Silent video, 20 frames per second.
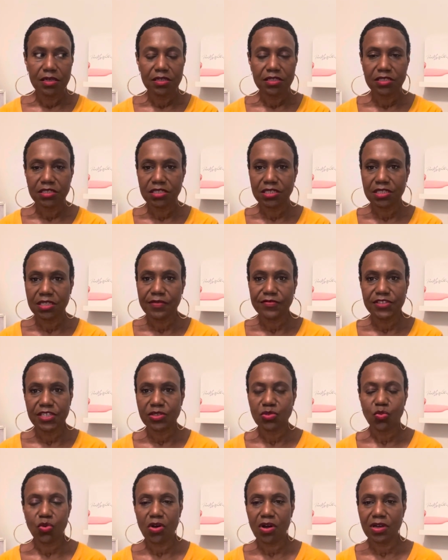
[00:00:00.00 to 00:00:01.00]
should have
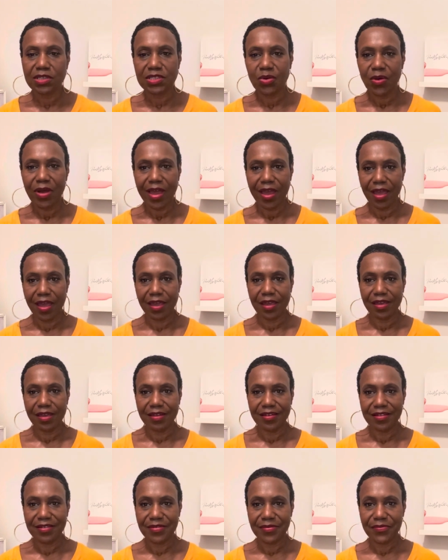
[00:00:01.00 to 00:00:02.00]
just walked away.
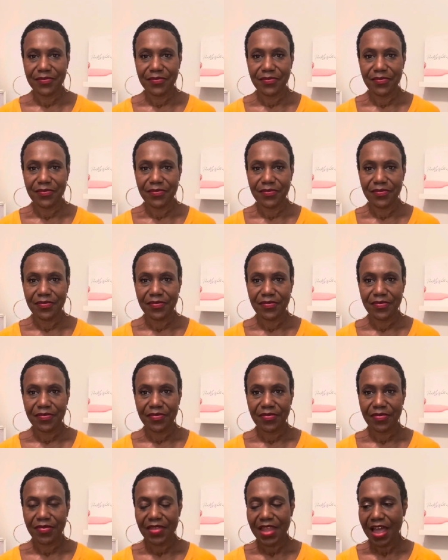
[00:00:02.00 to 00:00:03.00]

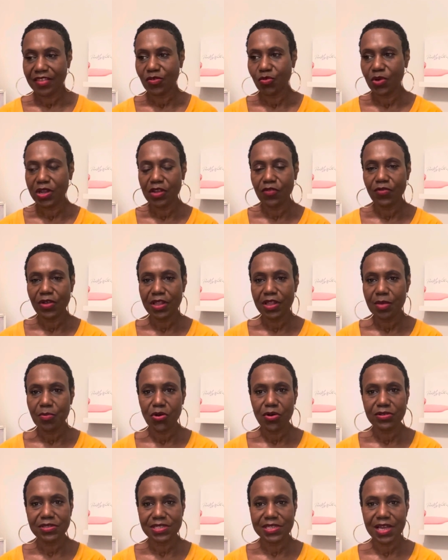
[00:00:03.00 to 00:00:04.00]
That's what it really
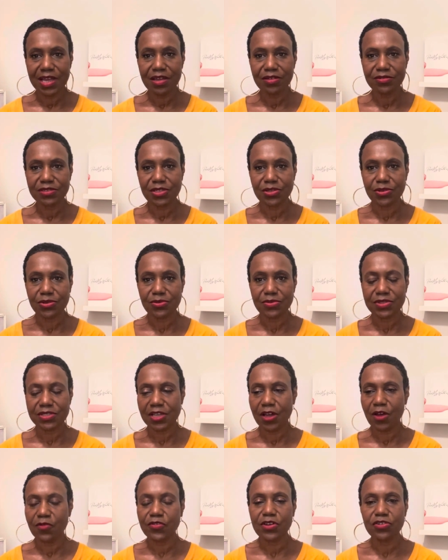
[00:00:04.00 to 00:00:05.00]
boils down to,
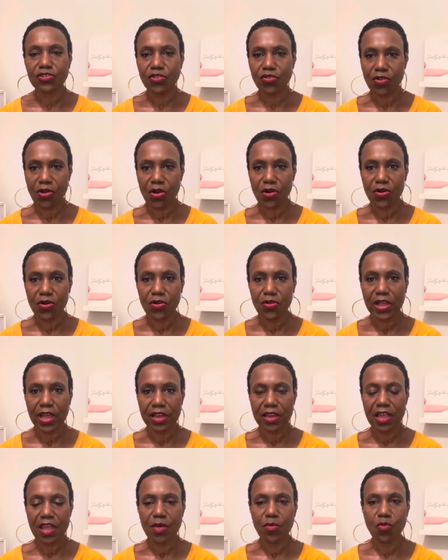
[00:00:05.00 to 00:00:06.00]
self-control
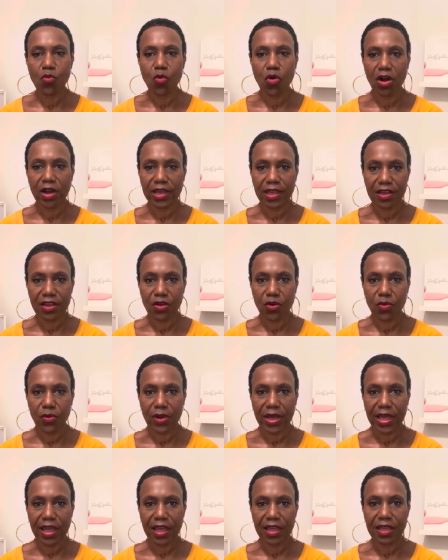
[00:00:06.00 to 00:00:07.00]
and him walking
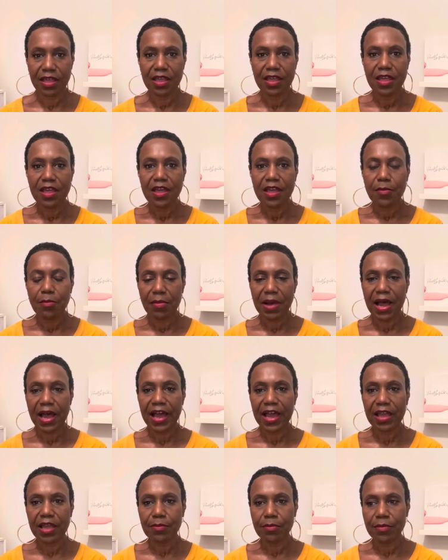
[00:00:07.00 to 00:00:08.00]
away.
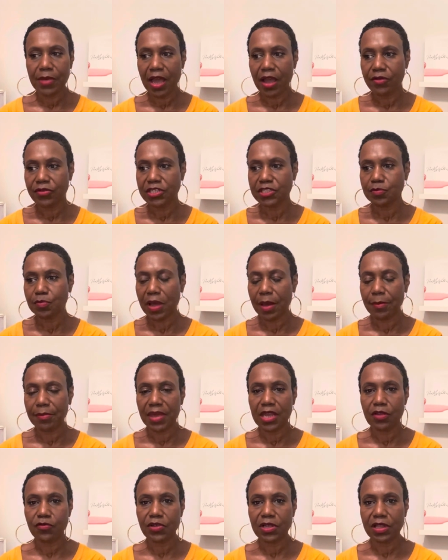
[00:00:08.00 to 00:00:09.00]
My marriage, my
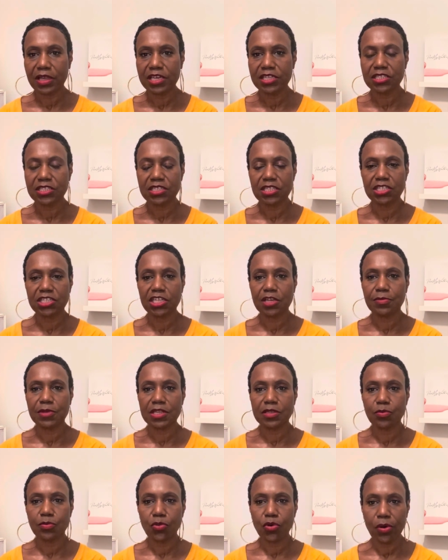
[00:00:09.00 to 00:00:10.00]
mated relationship
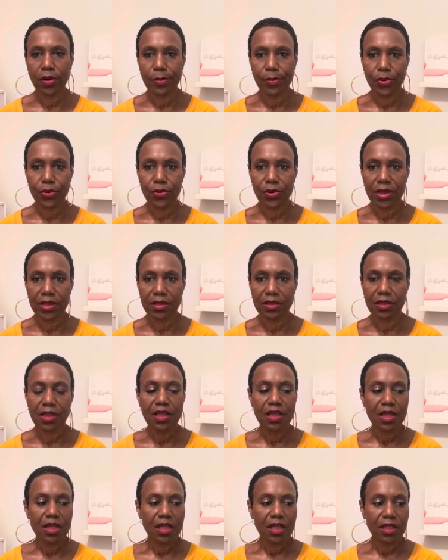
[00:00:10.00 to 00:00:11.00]
is more important
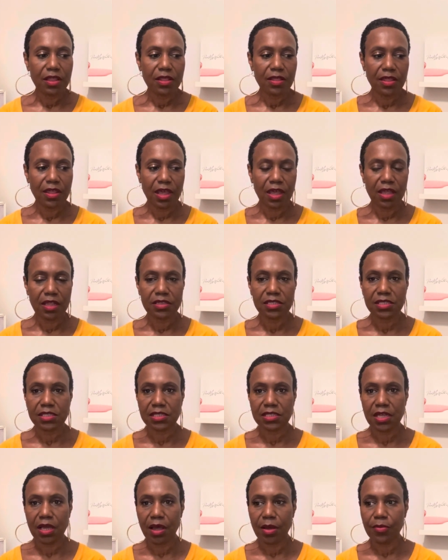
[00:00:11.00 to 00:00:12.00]
than
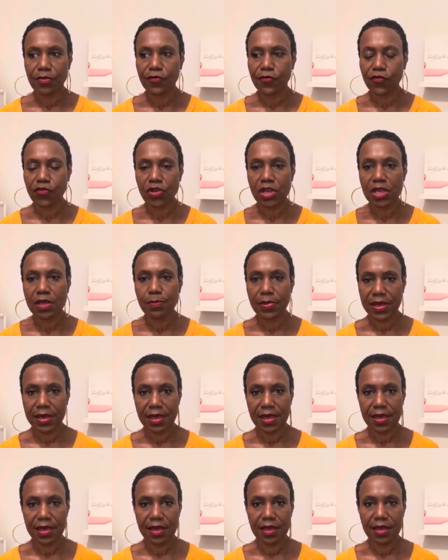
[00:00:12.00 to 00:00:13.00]
some free
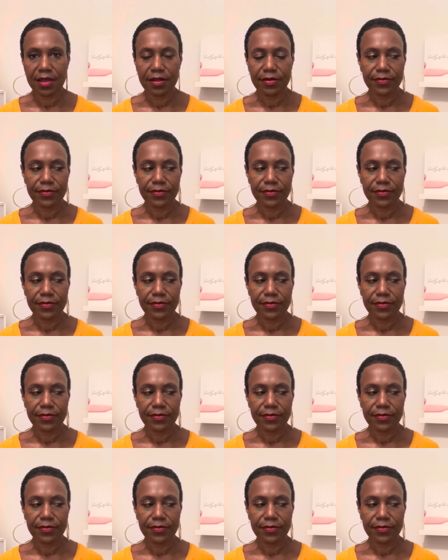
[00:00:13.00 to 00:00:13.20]
pee